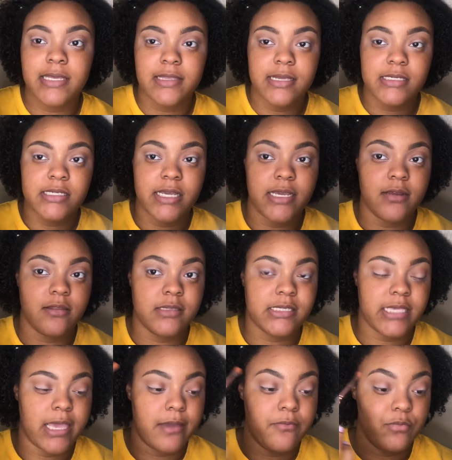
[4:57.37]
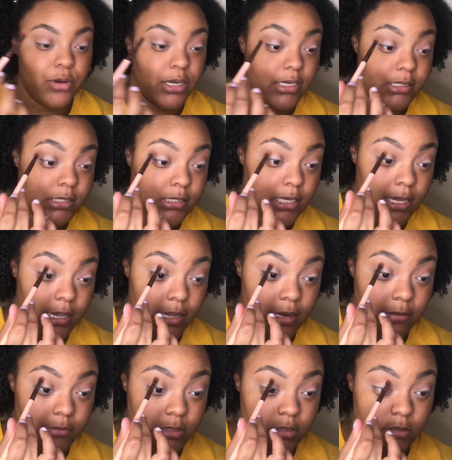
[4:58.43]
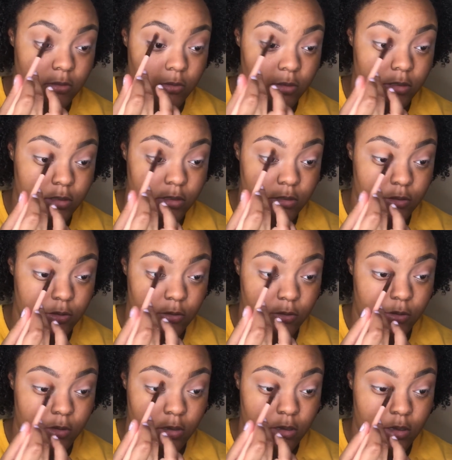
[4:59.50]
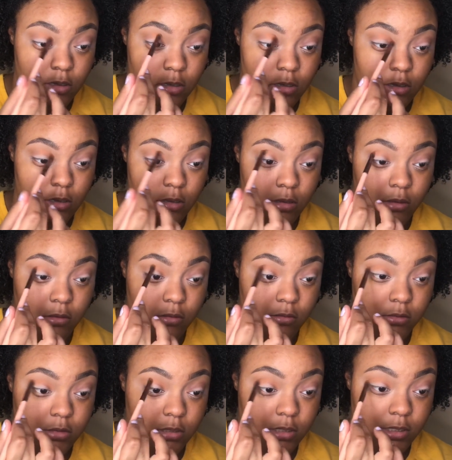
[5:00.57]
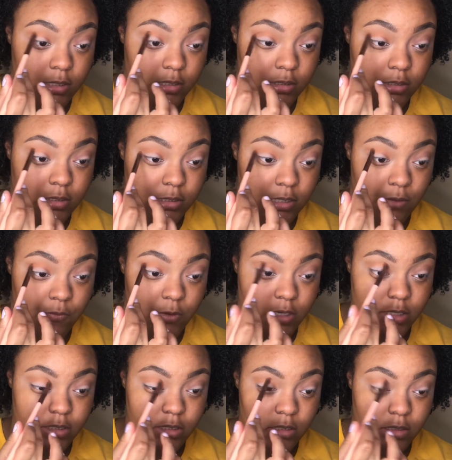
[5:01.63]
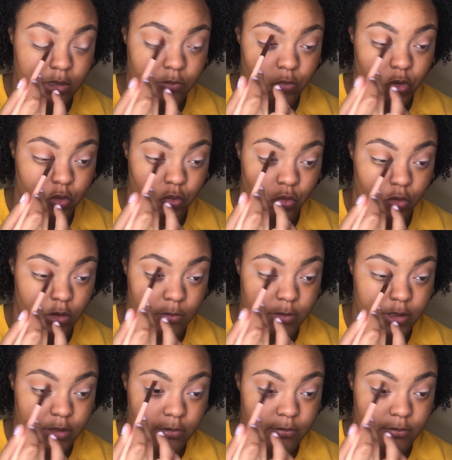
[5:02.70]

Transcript: that shade on the same brush, and I'm just going to use this because I want it to look more warmer